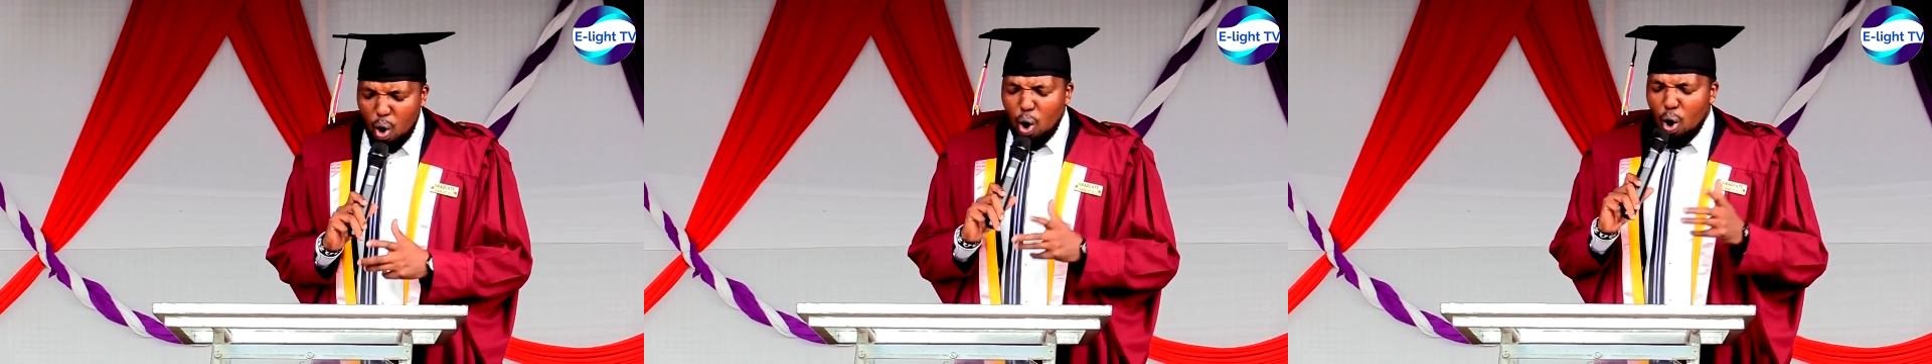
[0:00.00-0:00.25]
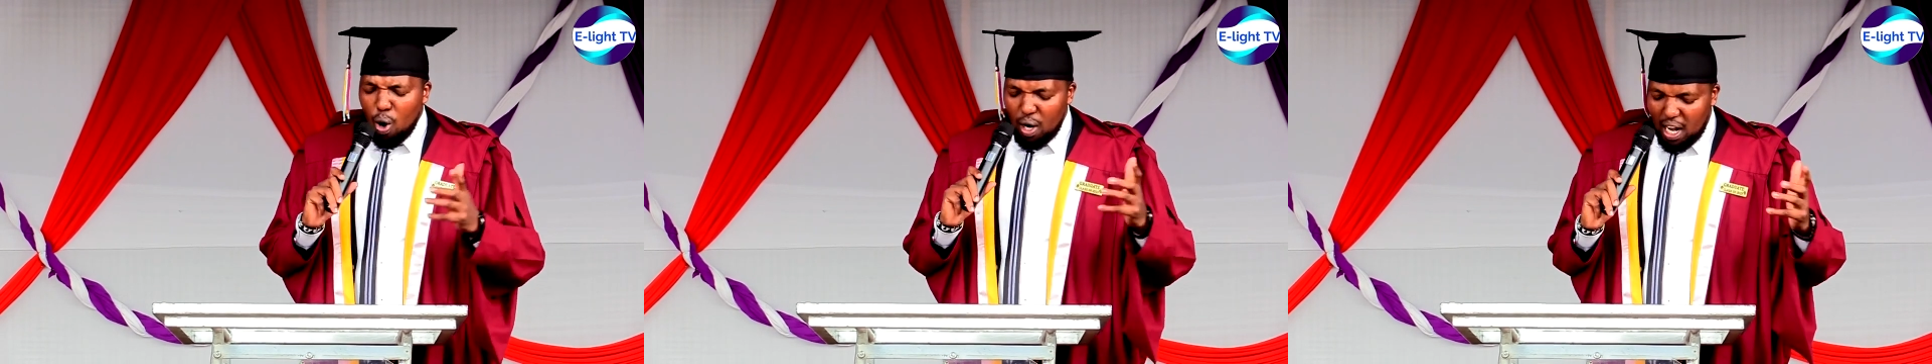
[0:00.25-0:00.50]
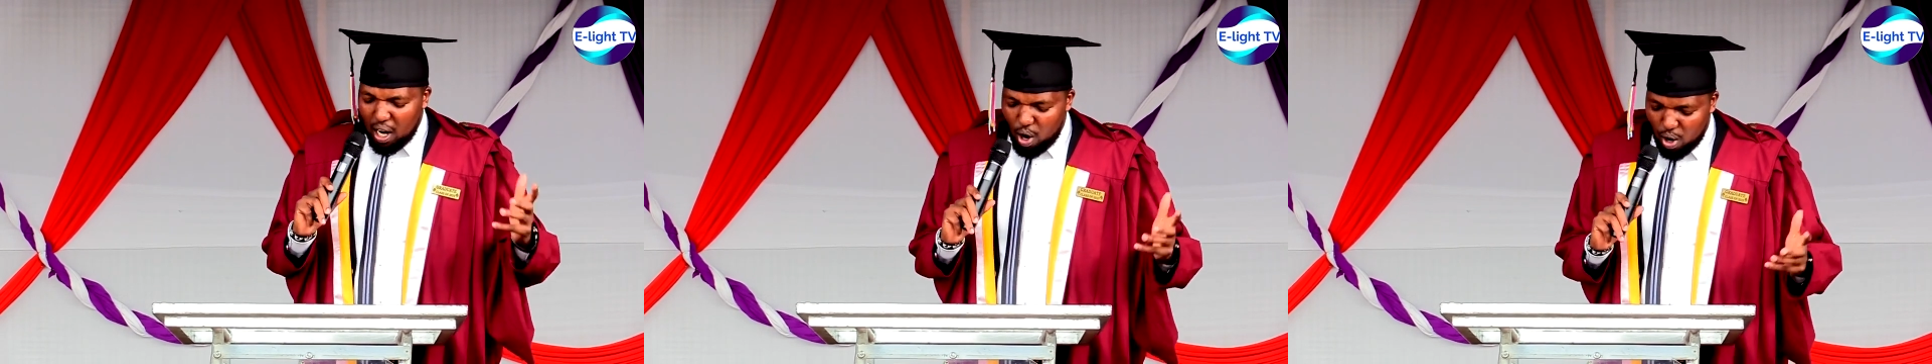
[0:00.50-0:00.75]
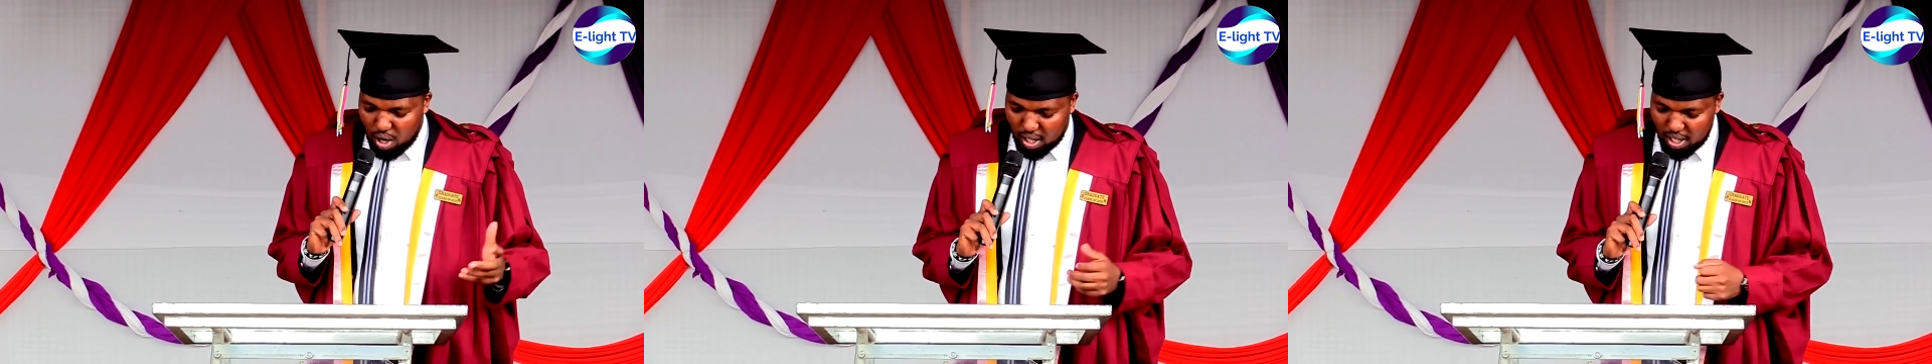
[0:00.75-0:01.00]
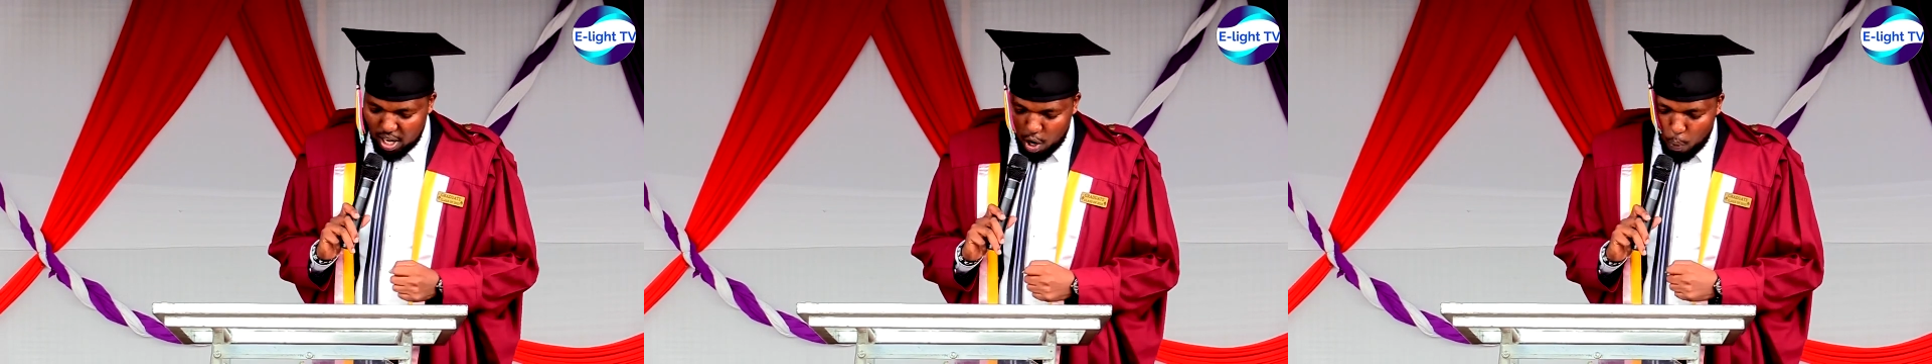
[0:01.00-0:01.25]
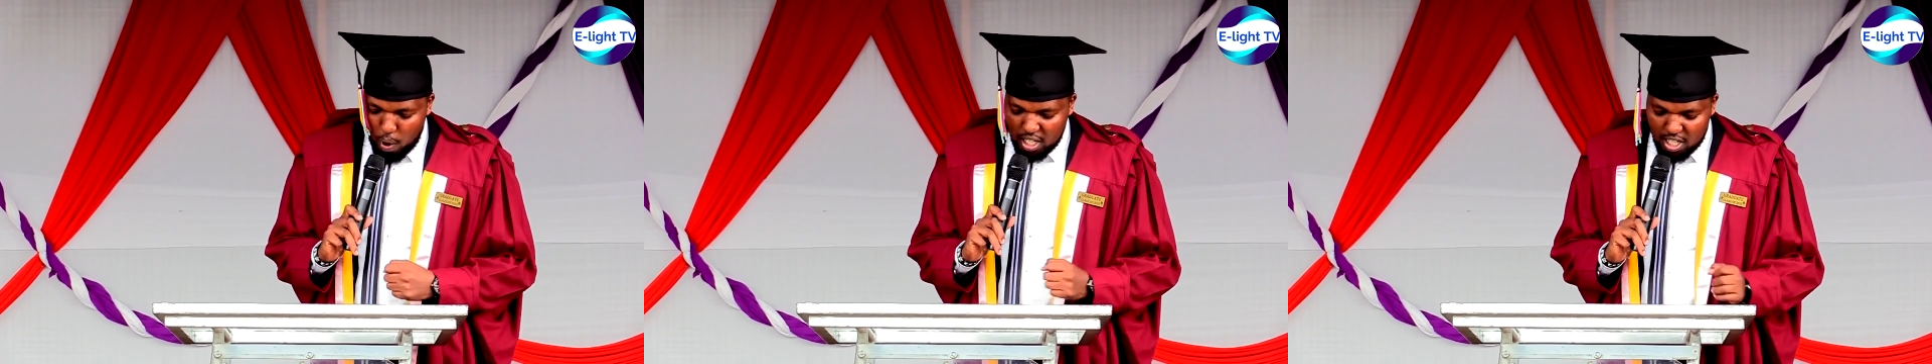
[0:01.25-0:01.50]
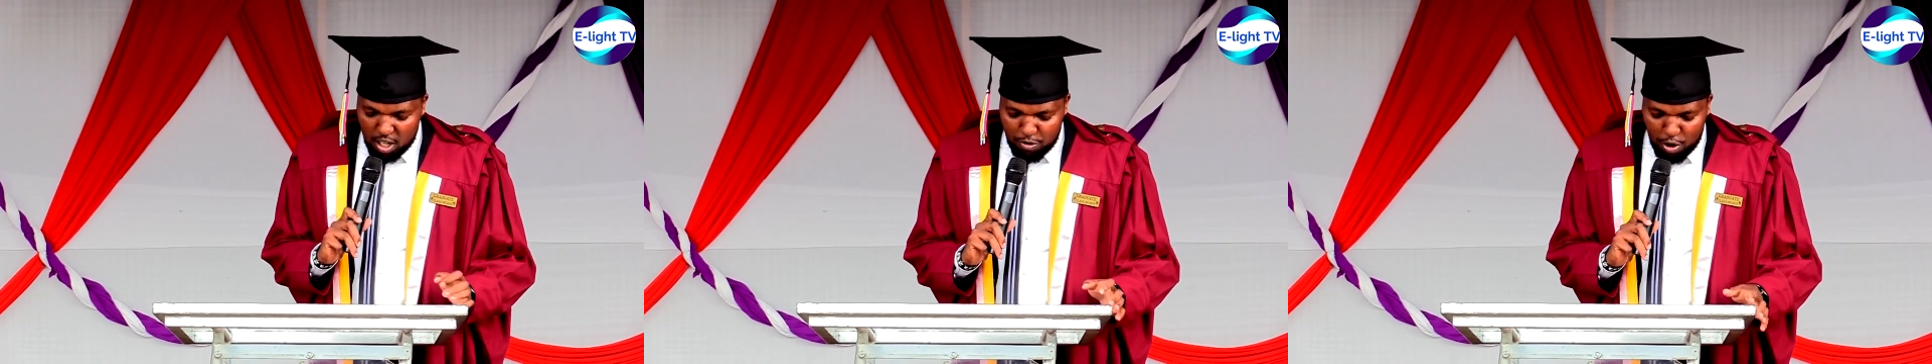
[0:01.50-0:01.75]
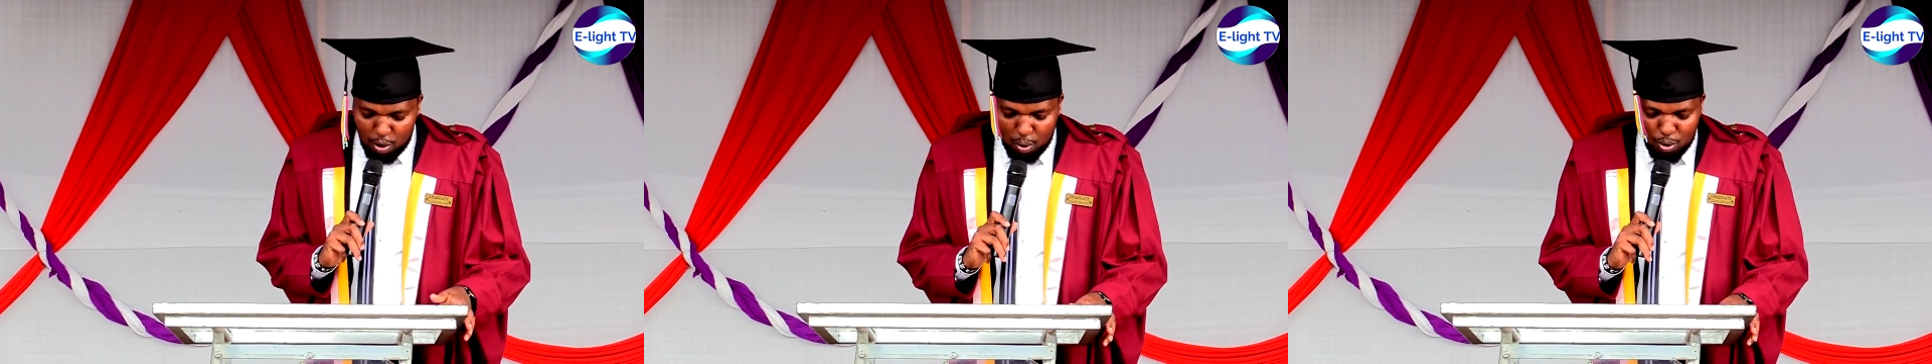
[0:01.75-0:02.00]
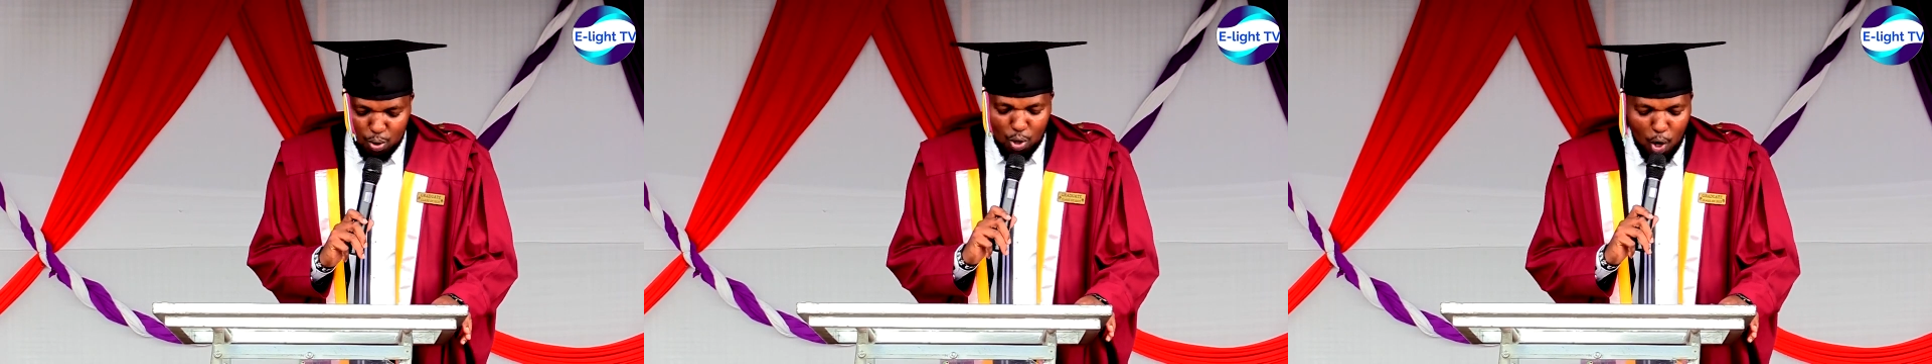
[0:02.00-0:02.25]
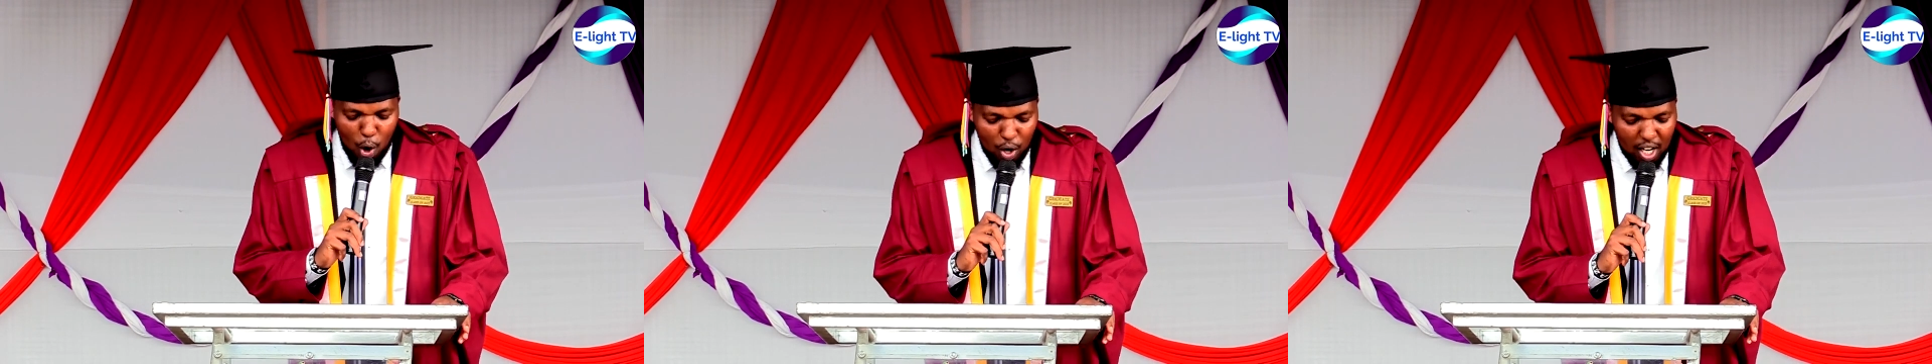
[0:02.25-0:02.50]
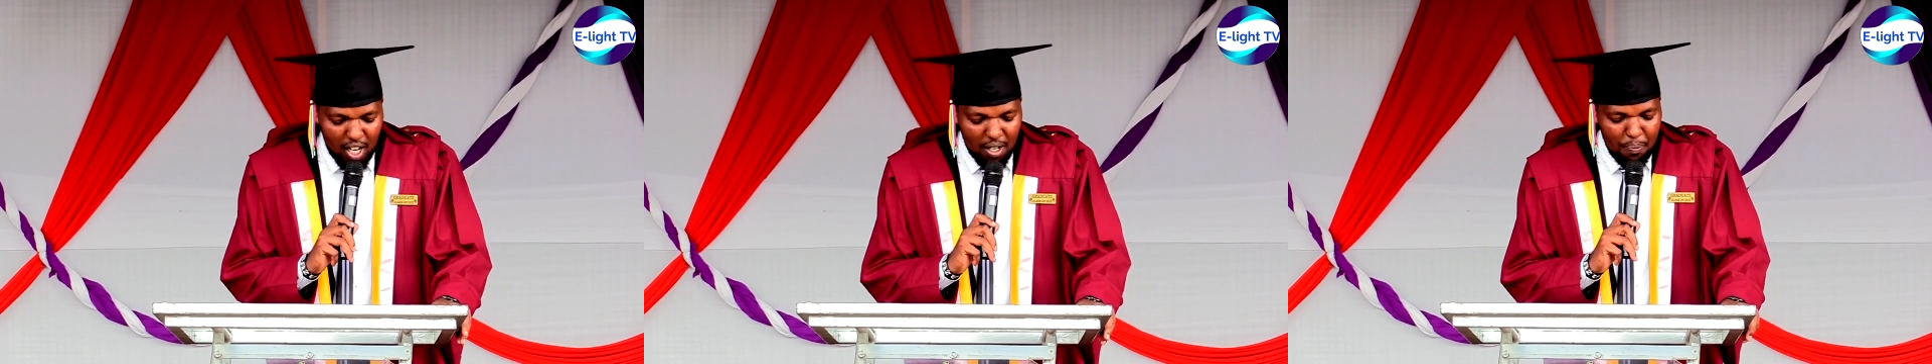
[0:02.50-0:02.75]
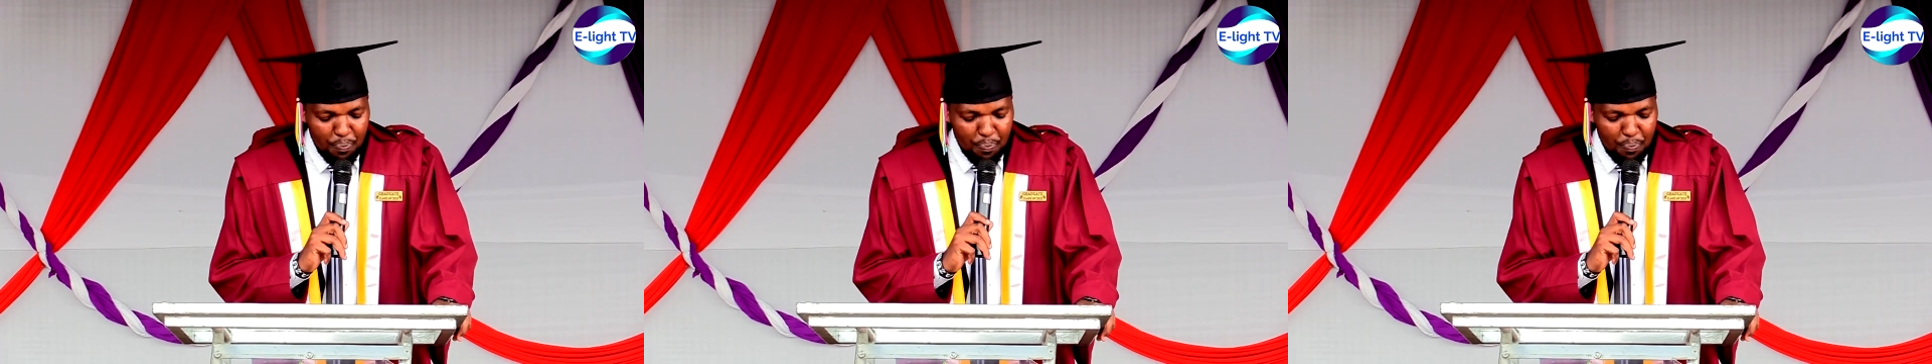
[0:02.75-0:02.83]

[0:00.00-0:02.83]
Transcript: all along, waiting for you to knock,